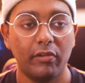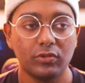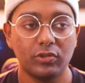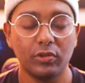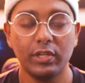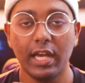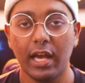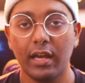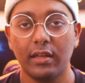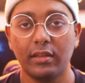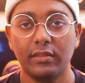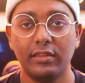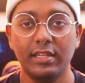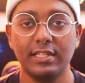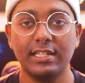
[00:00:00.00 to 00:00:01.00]
So yeah,
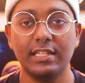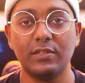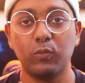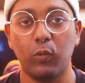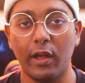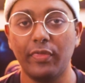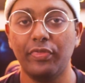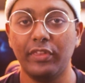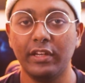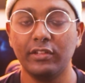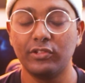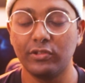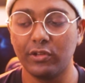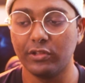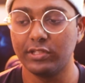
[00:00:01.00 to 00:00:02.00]
this is one
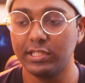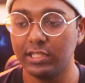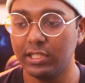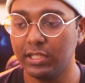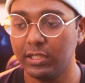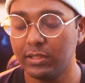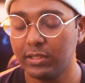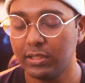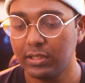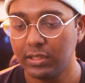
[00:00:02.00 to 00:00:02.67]
thing to consider